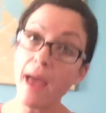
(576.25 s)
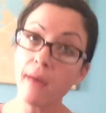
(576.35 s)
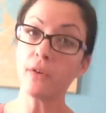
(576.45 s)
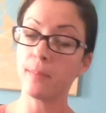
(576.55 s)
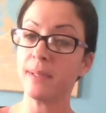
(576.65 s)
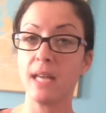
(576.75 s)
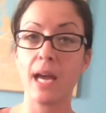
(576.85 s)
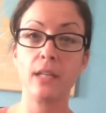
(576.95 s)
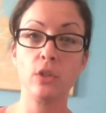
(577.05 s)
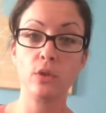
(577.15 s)
ever been
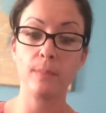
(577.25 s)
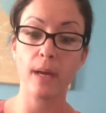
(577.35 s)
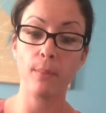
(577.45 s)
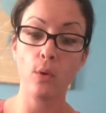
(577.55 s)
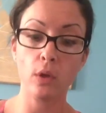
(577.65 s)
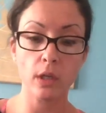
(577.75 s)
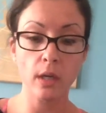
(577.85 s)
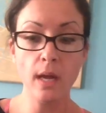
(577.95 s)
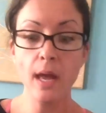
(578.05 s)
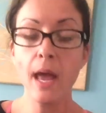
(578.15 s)
diagnosed bipolar.
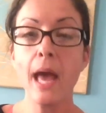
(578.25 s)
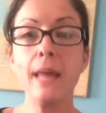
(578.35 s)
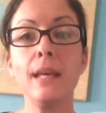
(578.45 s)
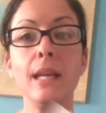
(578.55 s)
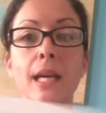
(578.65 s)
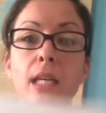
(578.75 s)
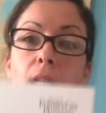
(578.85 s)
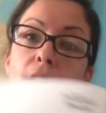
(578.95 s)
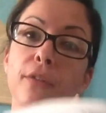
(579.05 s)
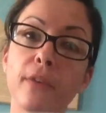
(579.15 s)
And then I get a
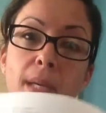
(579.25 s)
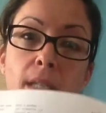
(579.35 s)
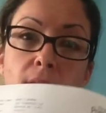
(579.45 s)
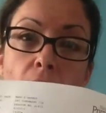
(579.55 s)
letter from his